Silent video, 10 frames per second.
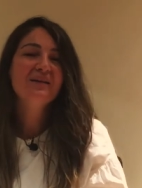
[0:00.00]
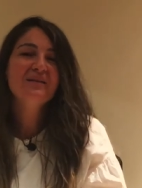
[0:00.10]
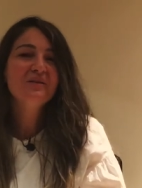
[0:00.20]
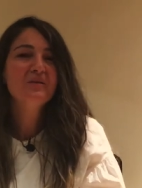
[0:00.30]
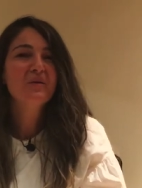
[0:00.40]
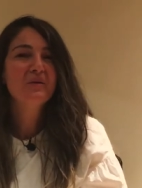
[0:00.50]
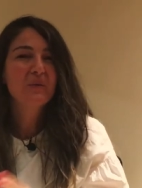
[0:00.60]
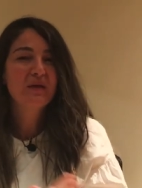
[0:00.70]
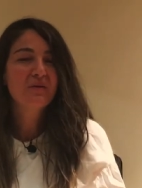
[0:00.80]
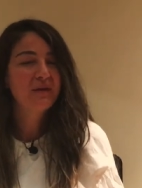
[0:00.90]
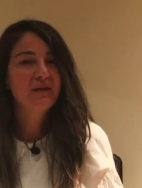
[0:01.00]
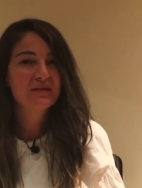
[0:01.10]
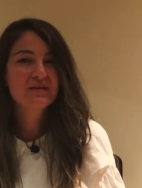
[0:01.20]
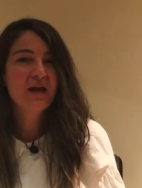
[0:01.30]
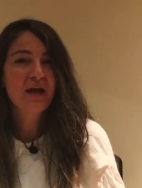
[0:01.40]
uh, you know, the way you
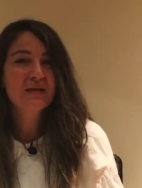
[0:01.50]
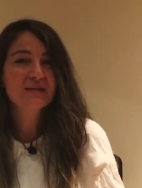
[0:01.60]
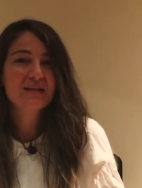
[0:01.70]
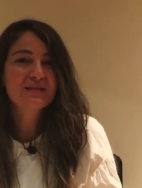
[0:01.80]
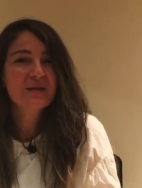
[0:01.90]
think is nice.